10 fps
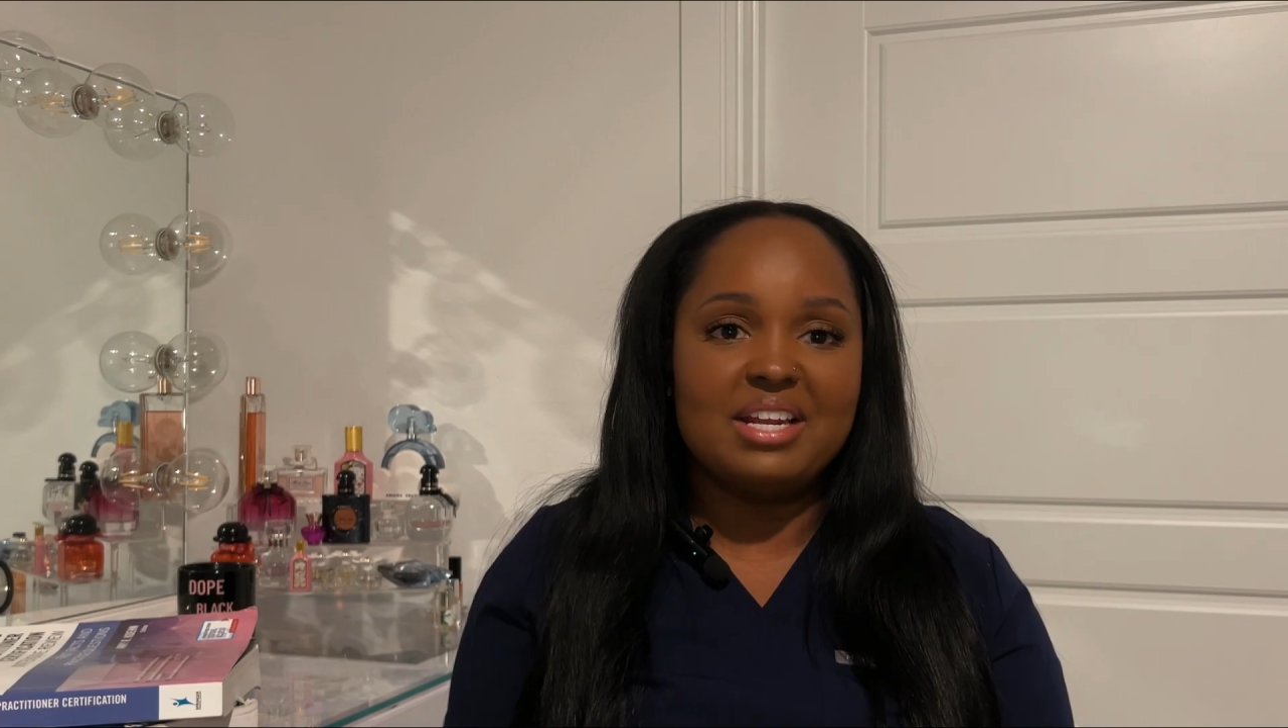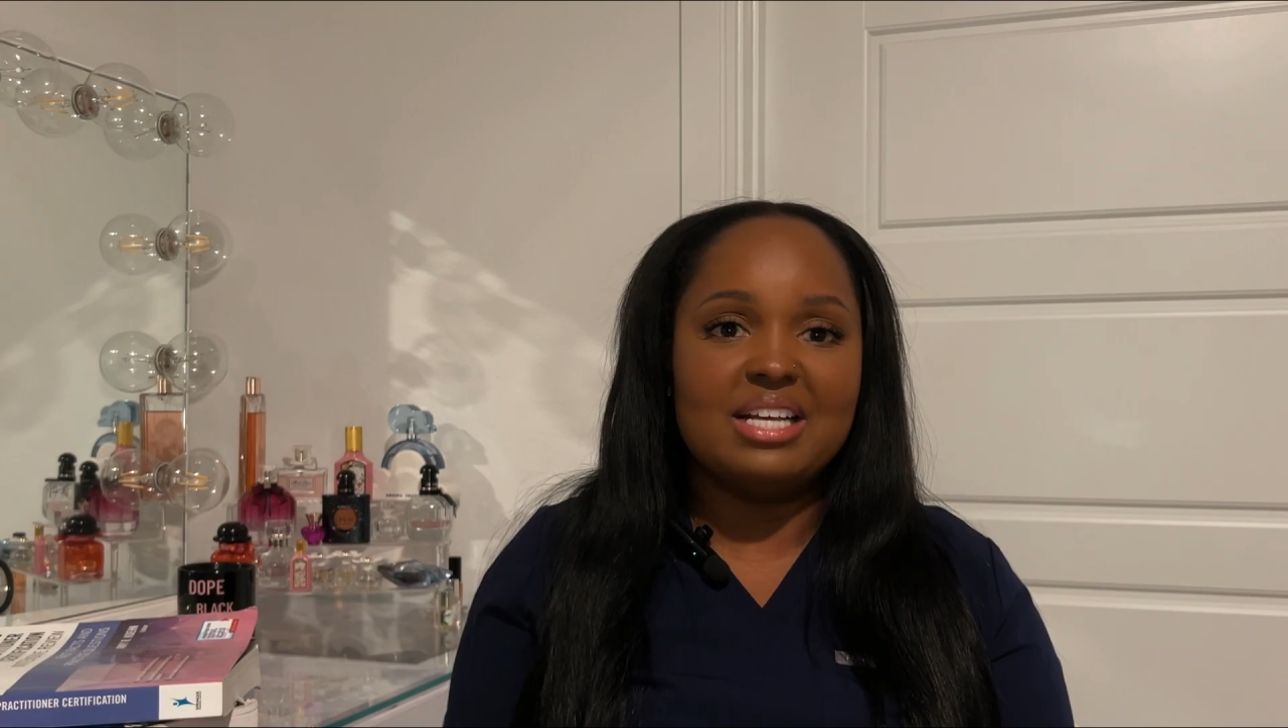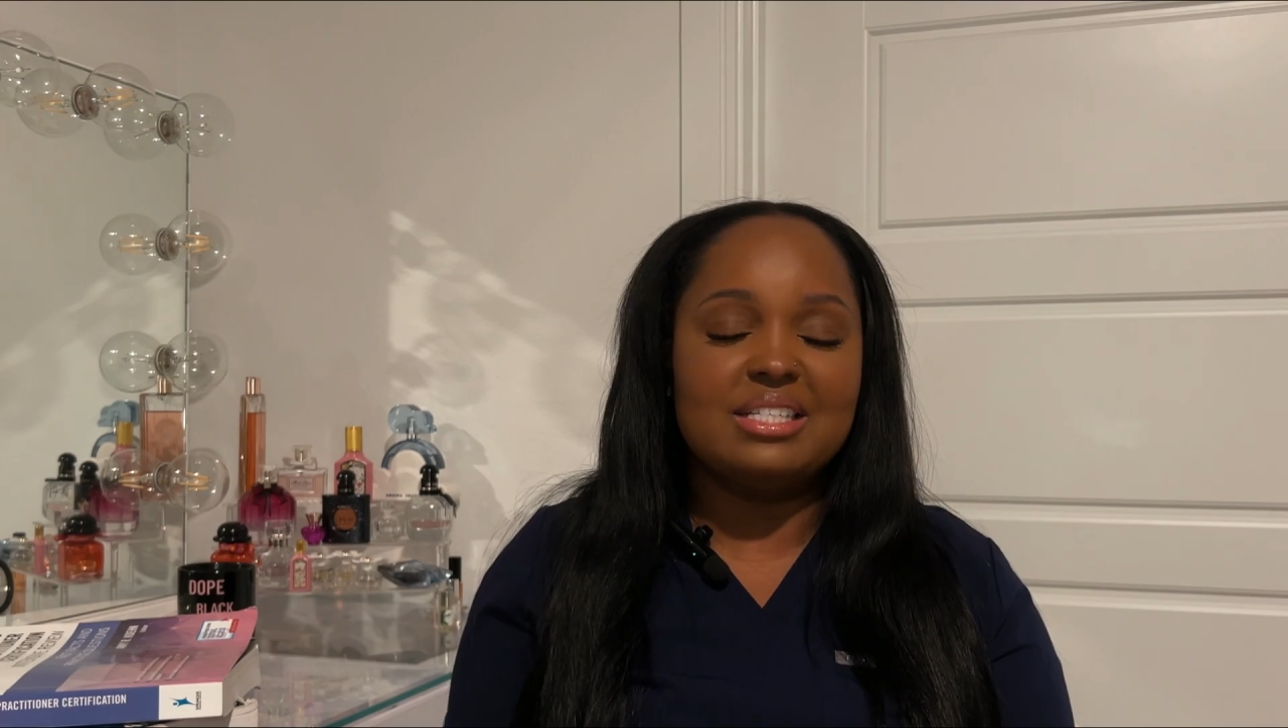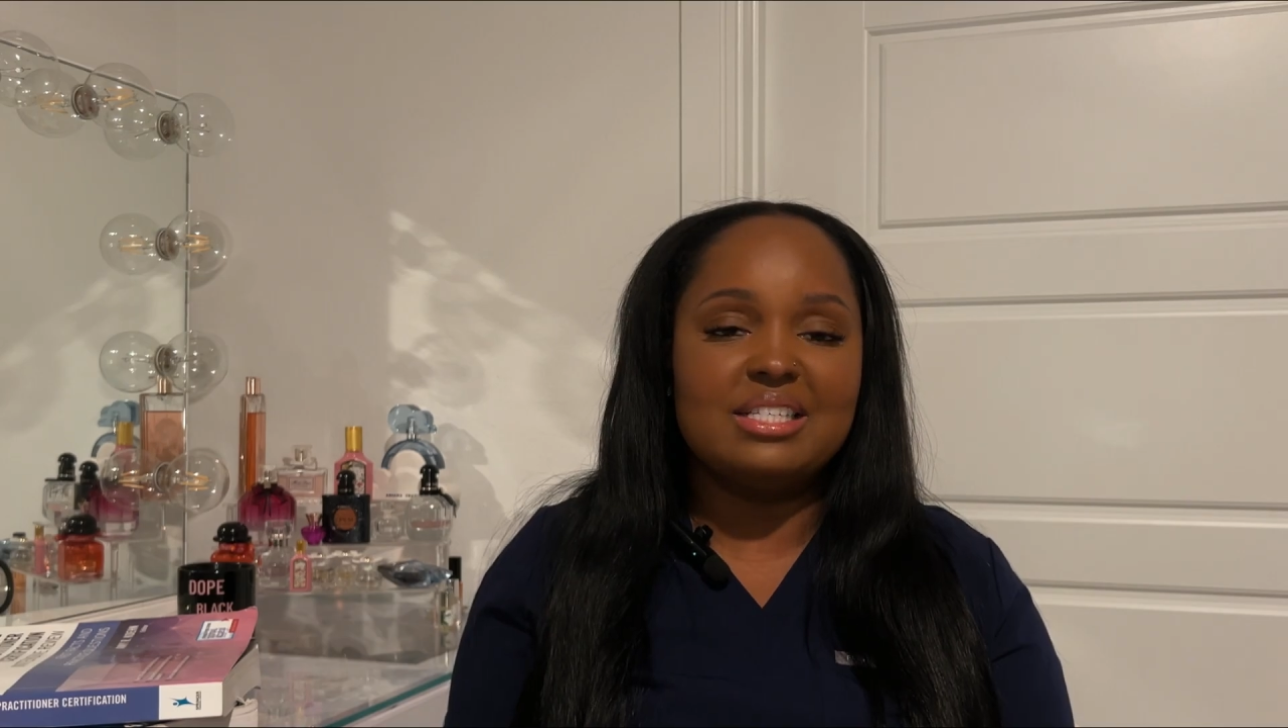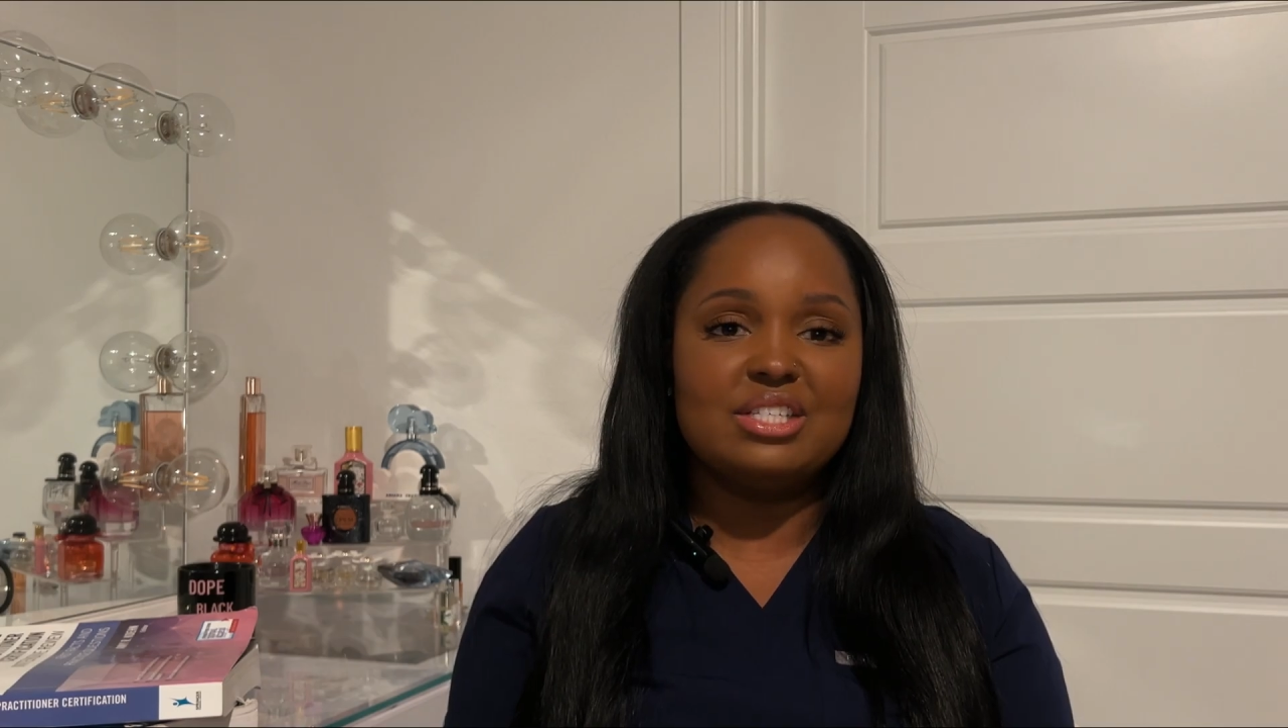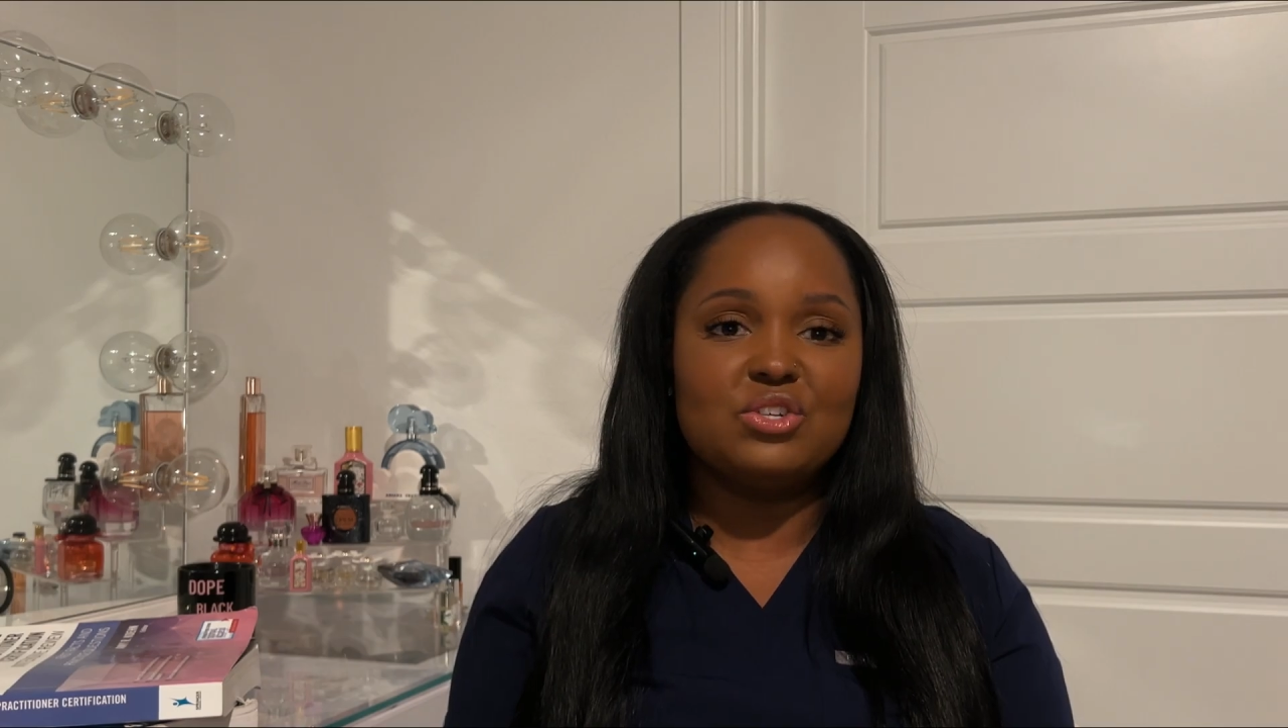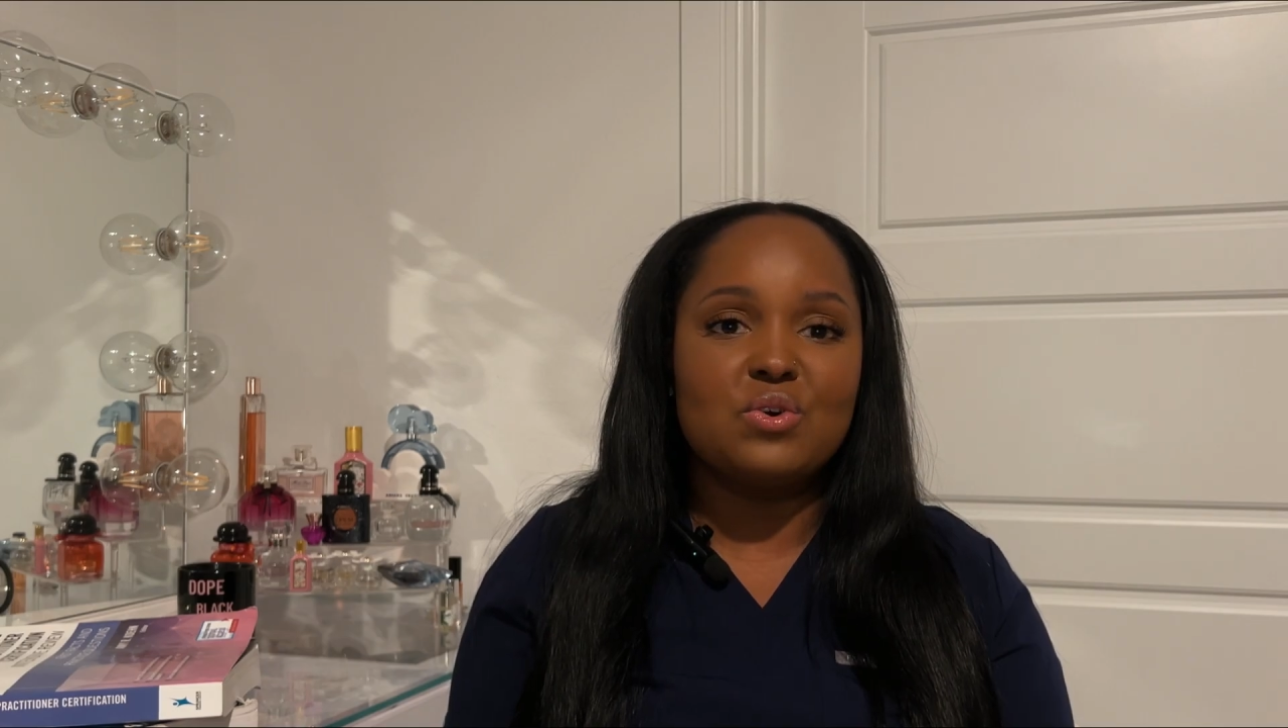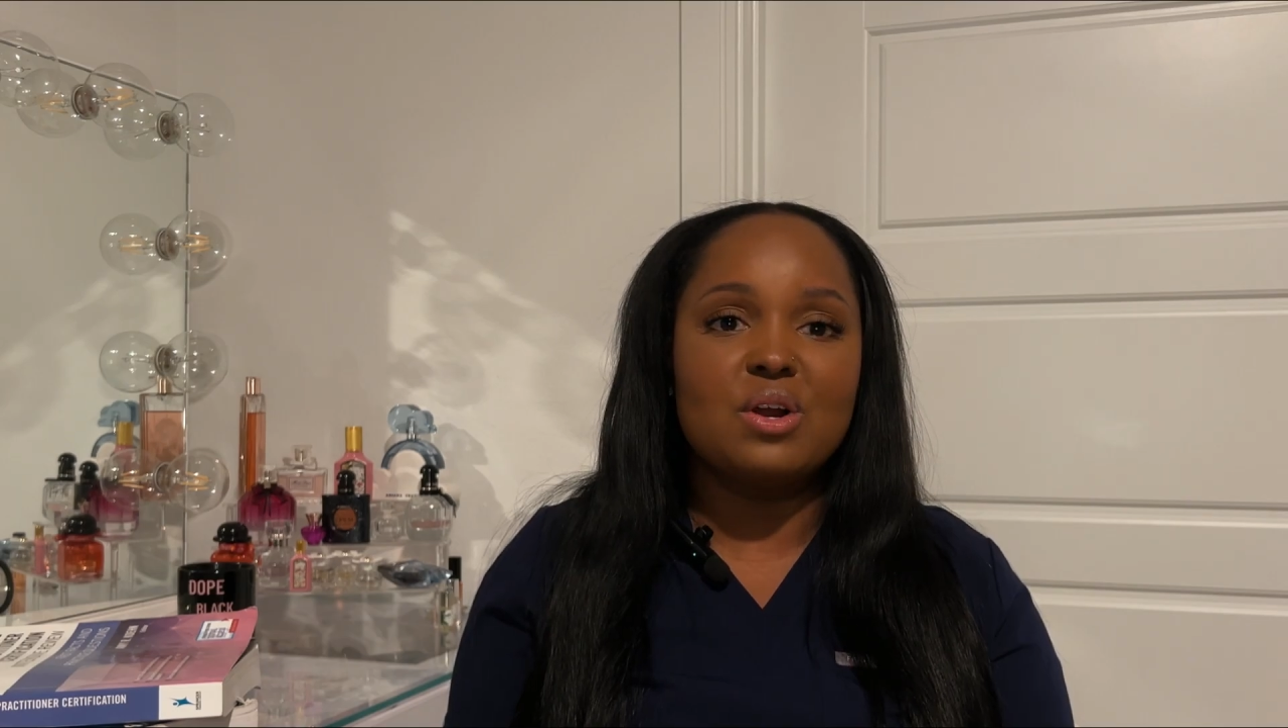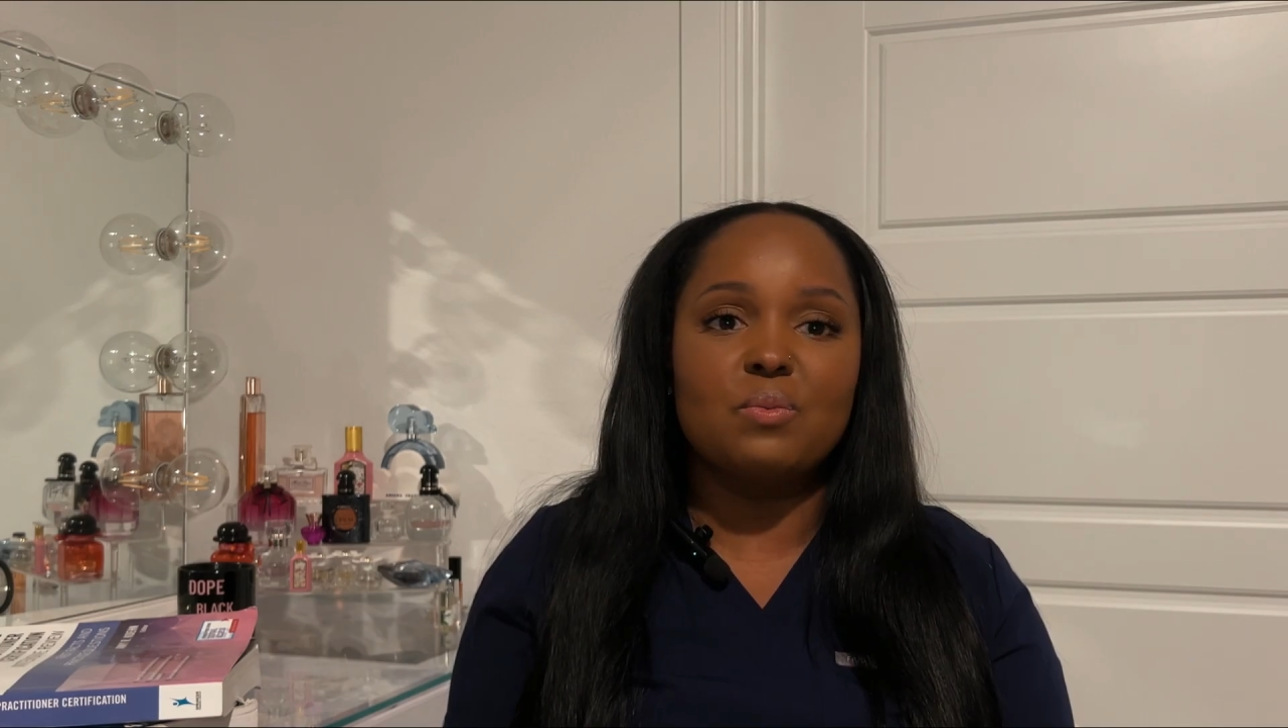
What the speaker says: Etsy store